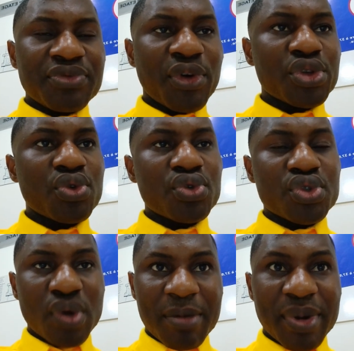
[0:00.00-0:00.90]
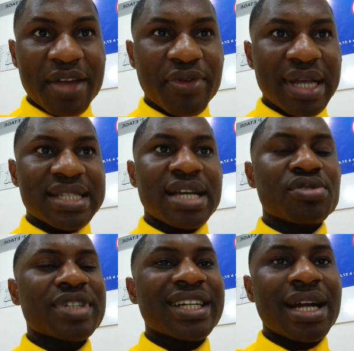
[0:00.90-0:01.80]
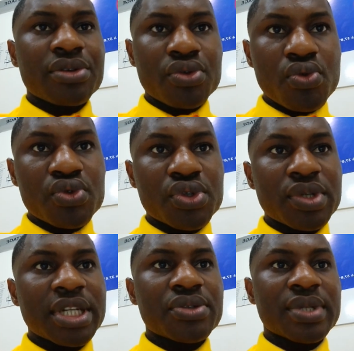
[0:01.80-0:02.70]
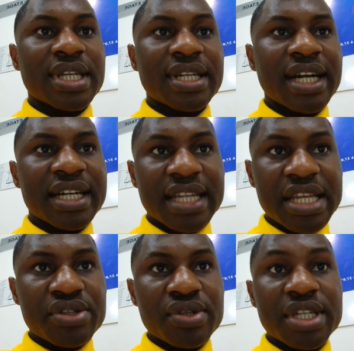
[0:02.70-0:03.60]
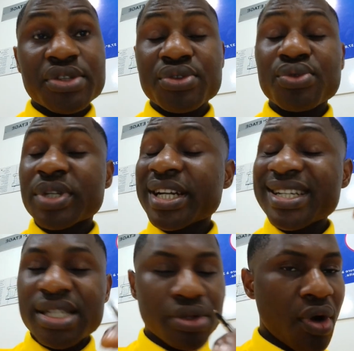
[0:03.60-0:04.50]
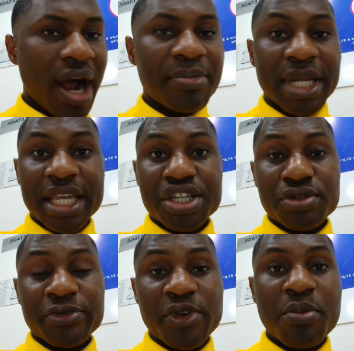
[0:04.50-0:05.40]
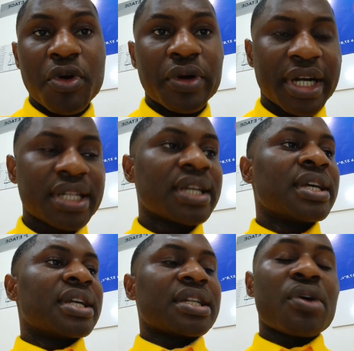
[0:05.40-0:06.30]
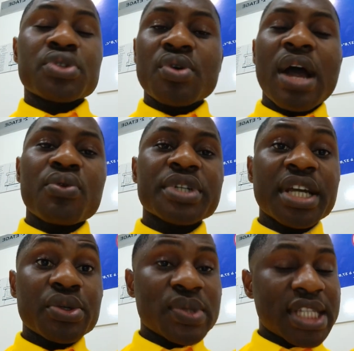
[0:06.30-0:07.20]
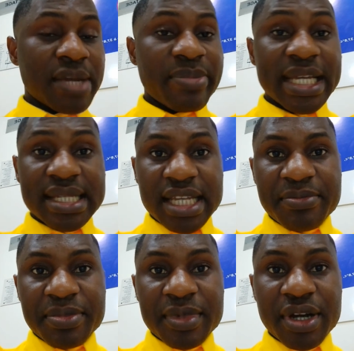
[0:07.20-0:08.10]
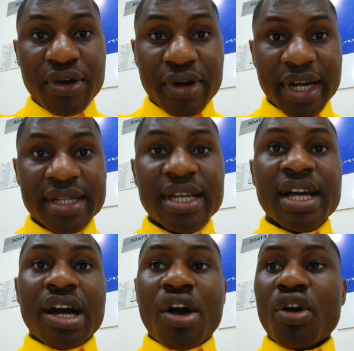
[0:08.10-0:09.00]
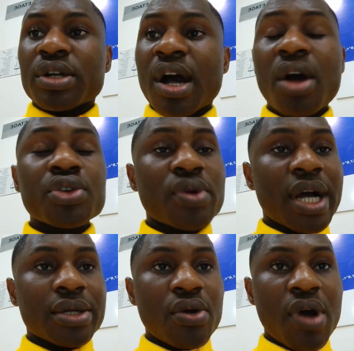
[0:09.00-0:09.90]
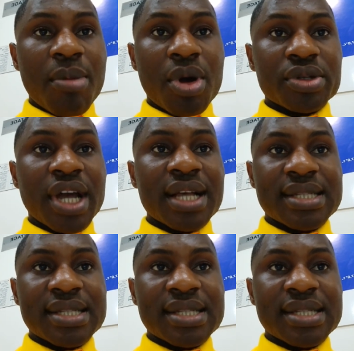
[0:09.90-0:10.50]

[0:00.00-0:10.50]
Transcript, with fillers: for you to apply for asylum, there are rules you need to take. There are things you need to do. There is no application form, all right? Now, so I will take you step by step, all right, on how you can go about your